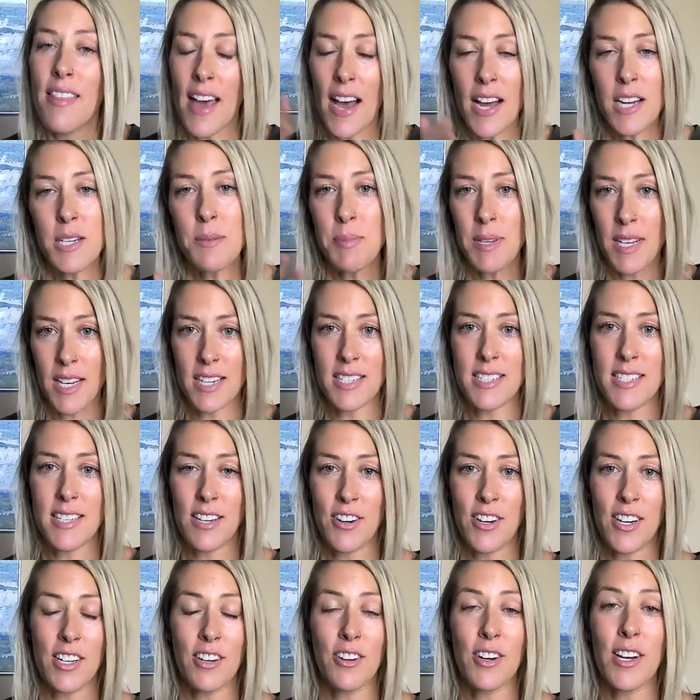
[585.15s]
That's because
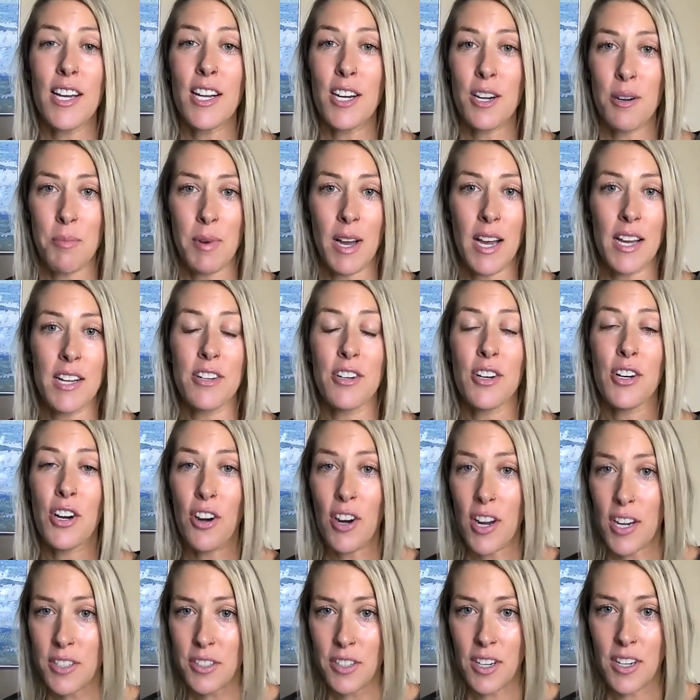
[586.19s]
they're in your inner mind or
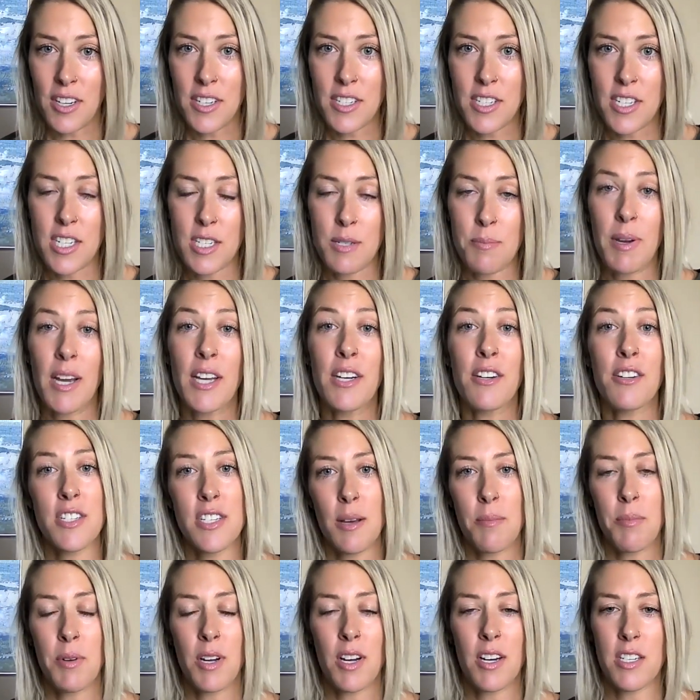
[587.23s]
your unconscious mind or
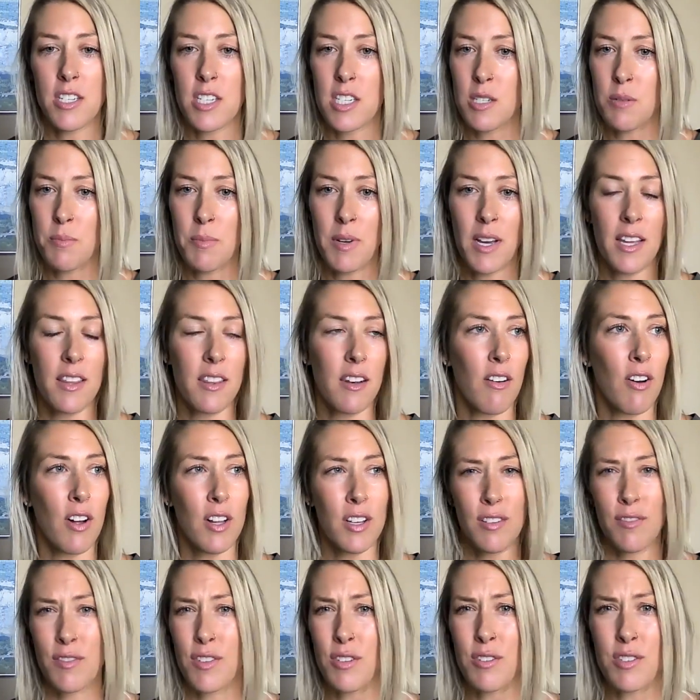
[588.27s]
subconscious mind.
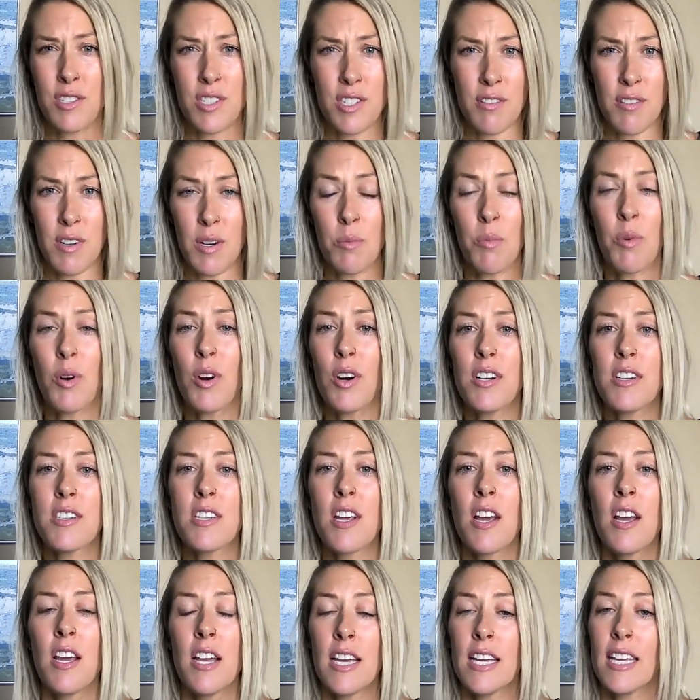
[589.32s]
All of those three
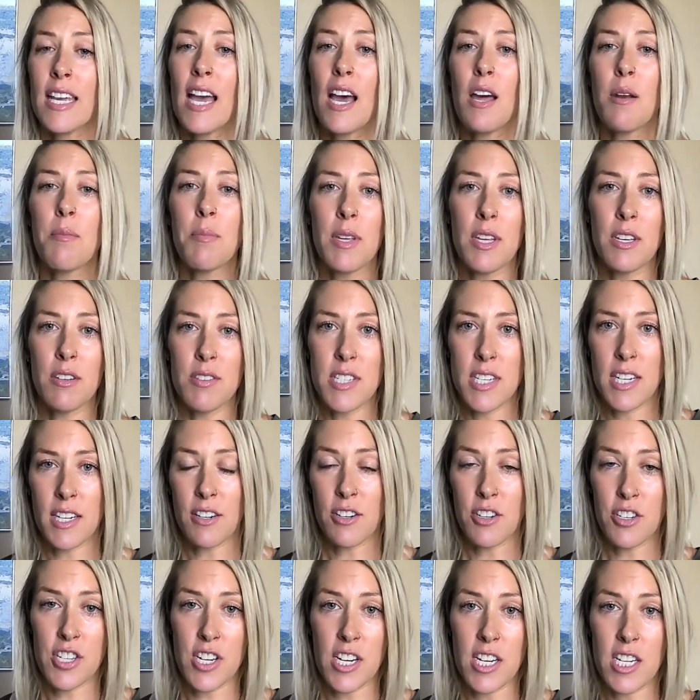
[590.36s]
words can be used
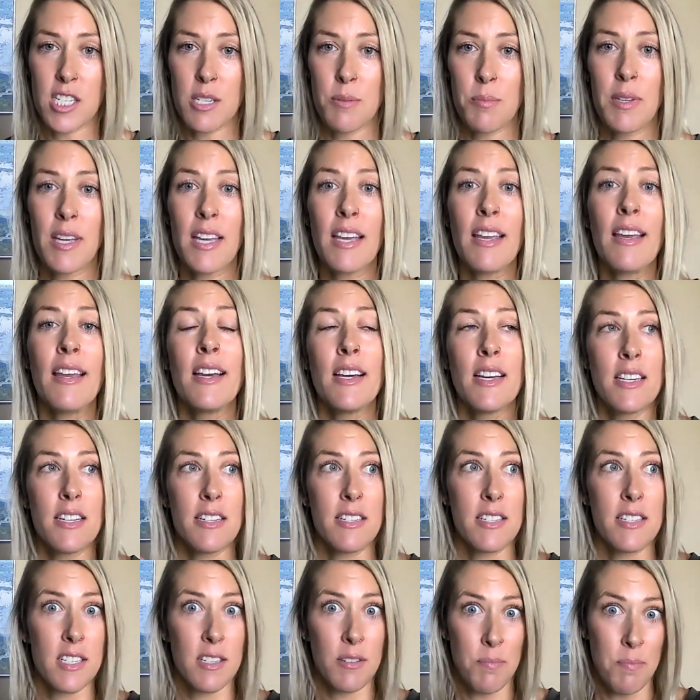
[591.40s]
interchangeably
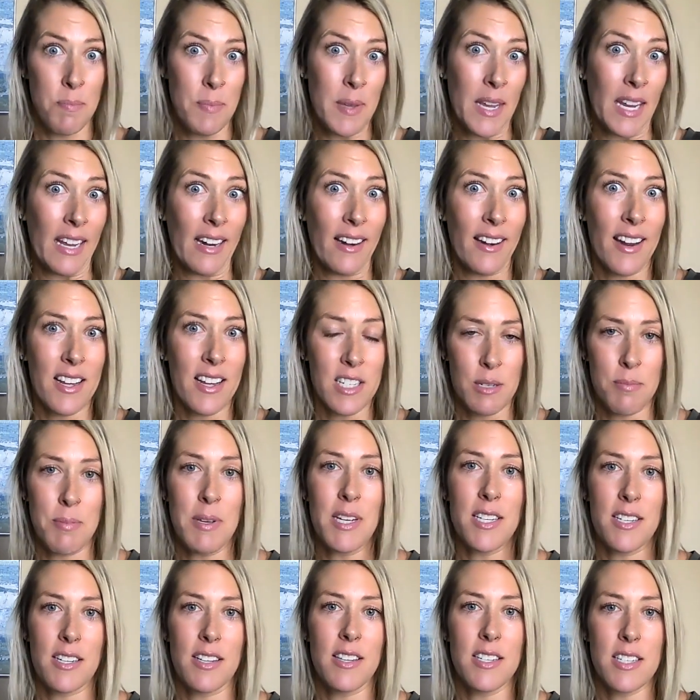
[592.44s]
to mean and
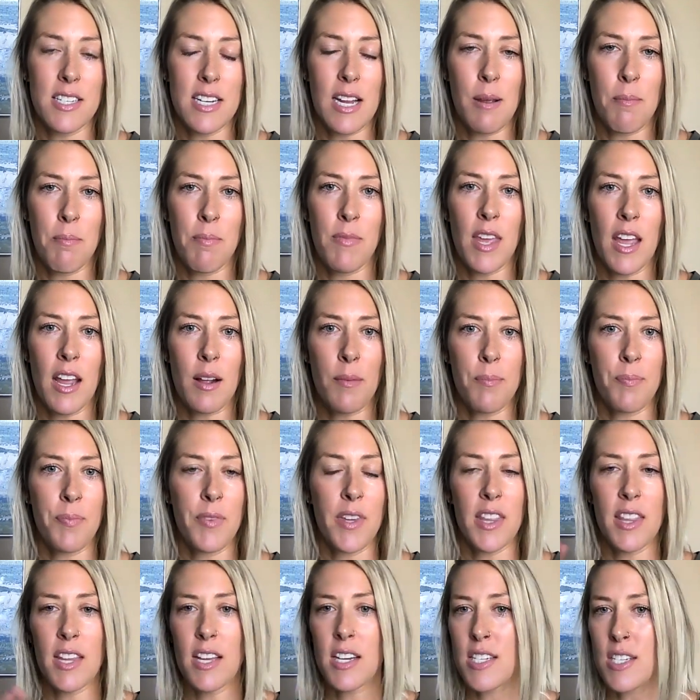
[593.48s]
speak to the same thing.
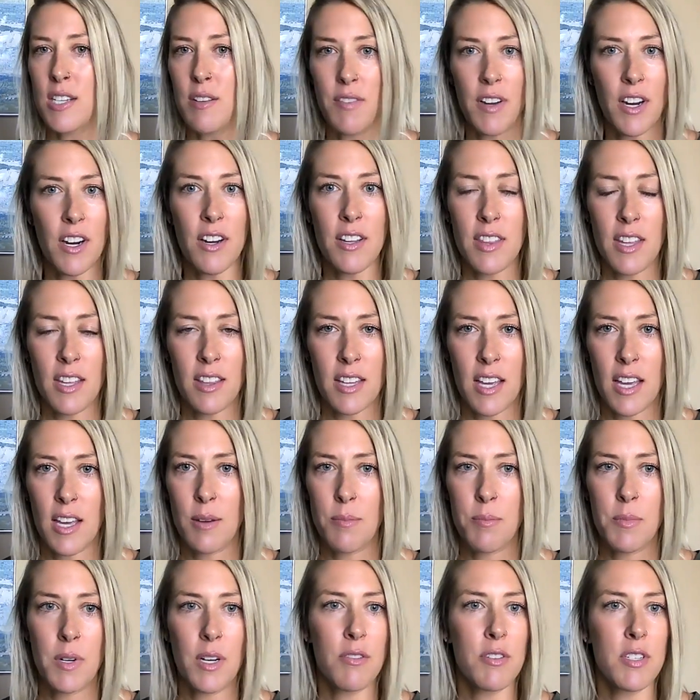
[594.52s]
And that's the very thing that
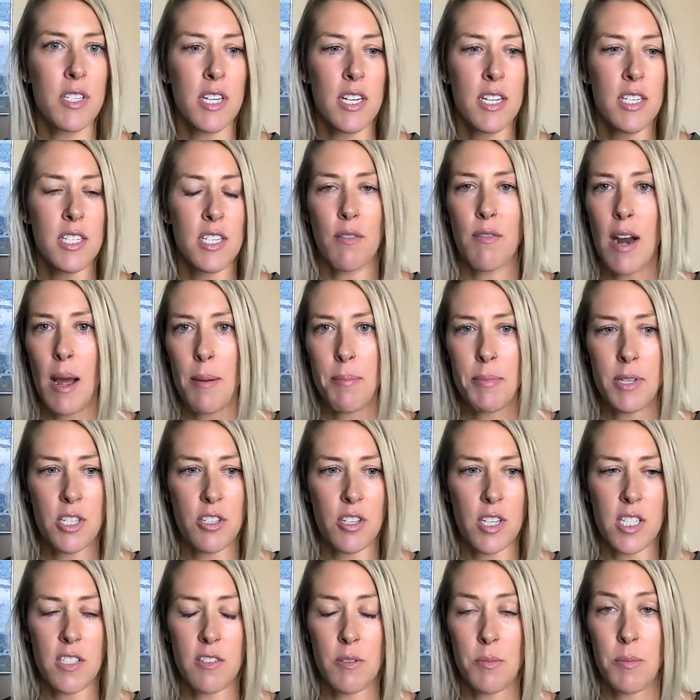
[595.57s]
hypnosis and
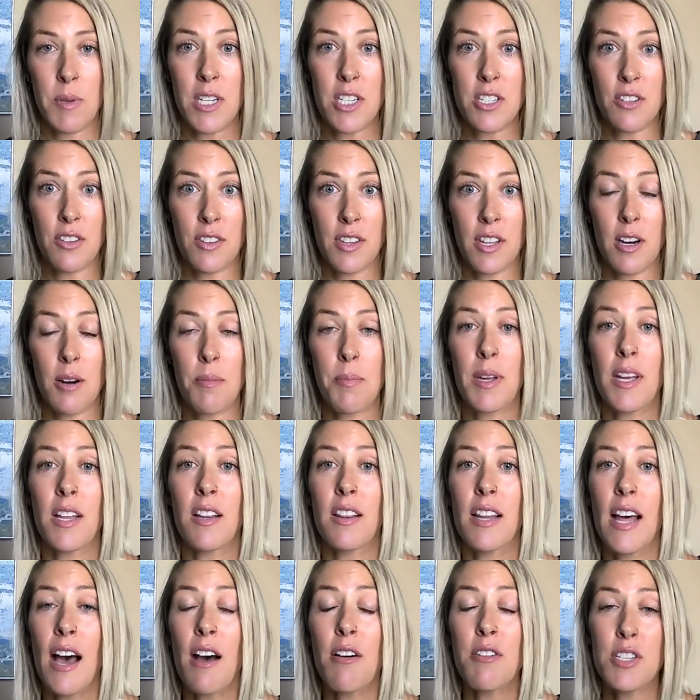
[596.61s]
rapid transformational
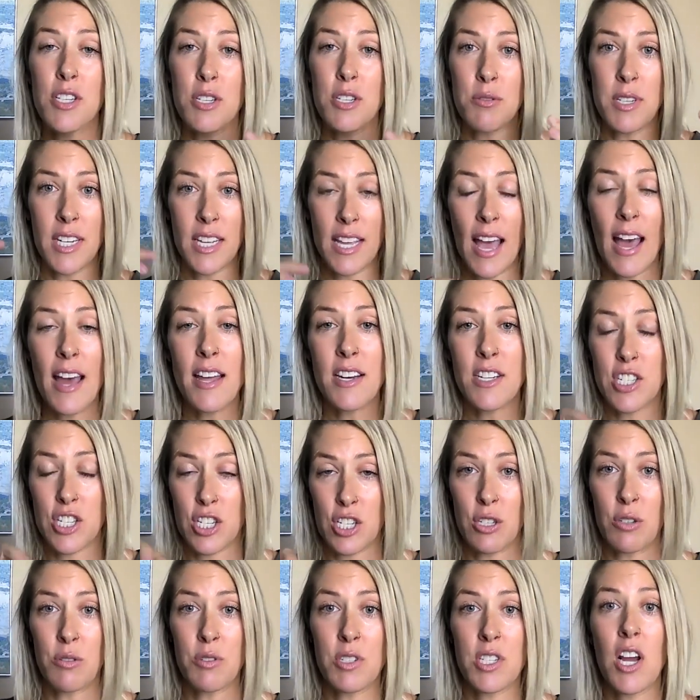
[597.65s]
therapy allows you to get
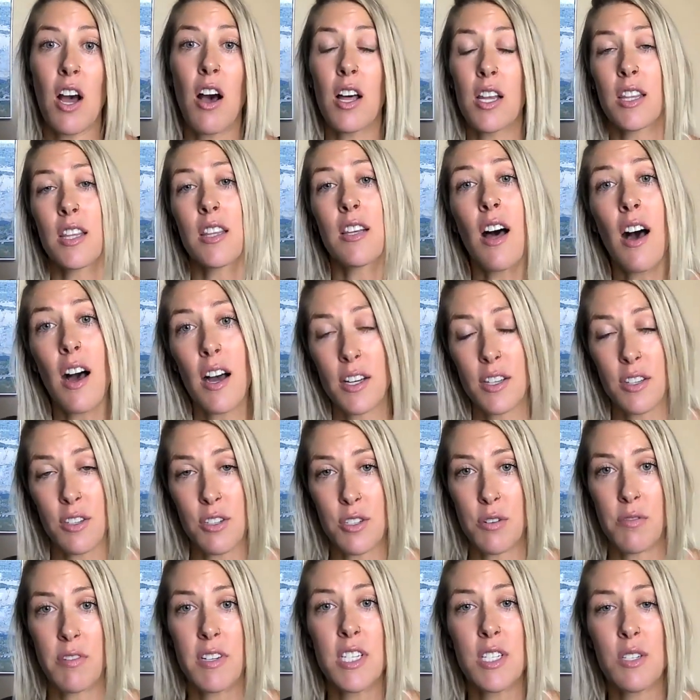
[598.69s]
to, to unlock
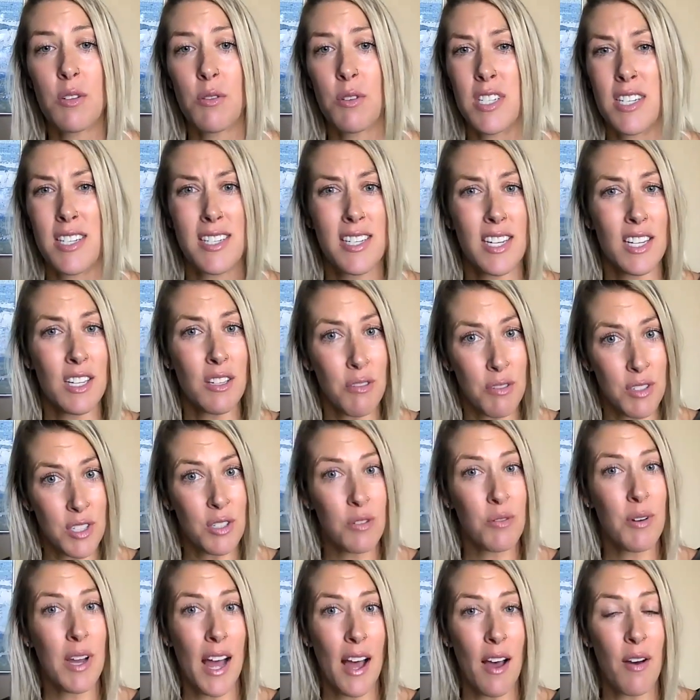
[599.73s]
those resources that you
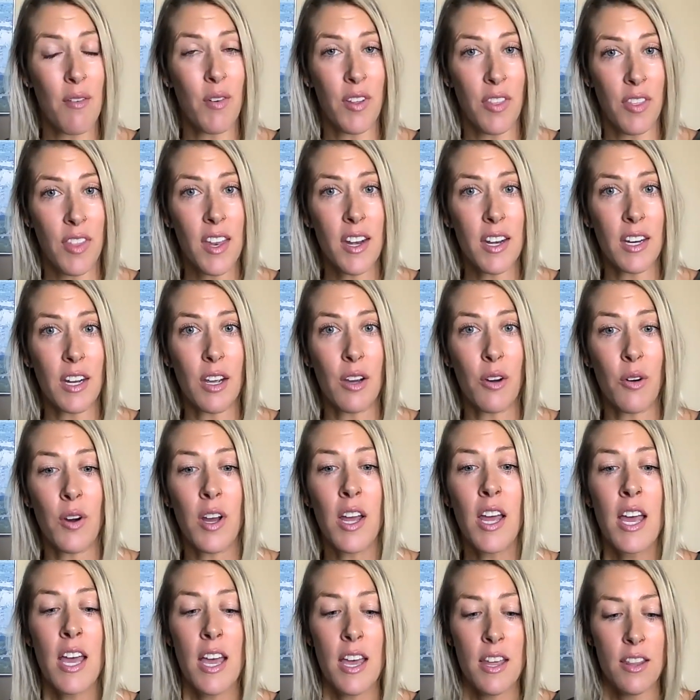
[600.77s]
do have within you.